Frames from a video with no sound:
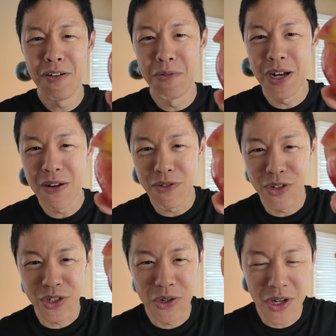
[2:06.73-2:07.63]
whatever
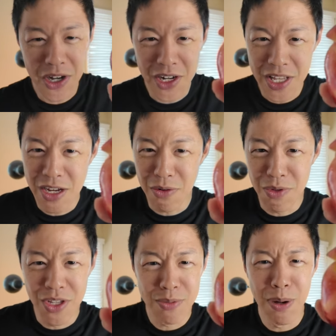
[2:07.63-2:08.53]
is going on here
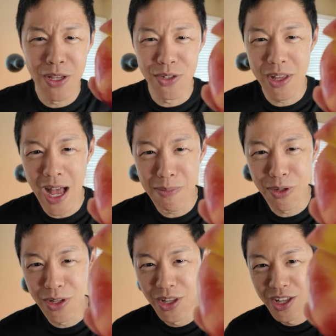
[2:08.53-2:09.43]
with this puzzle
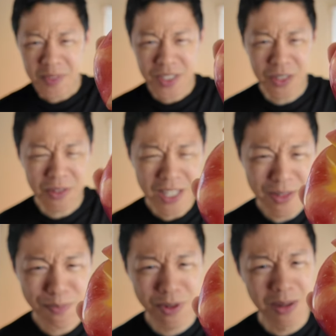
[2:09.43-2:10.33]
apple. So that's
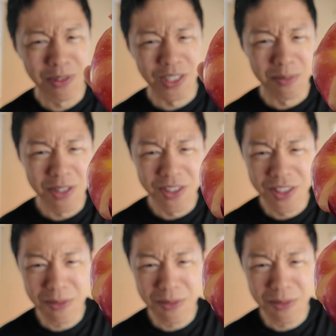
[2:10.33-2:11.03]
probably going to be the